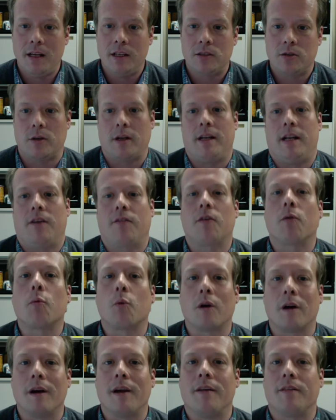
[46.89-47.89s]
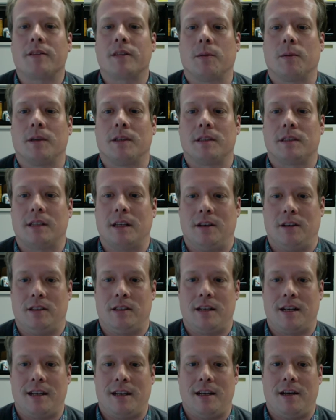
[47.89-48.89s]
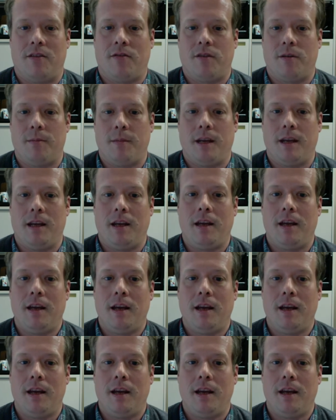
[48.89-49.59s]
so I never worry if someone steals an idea from me.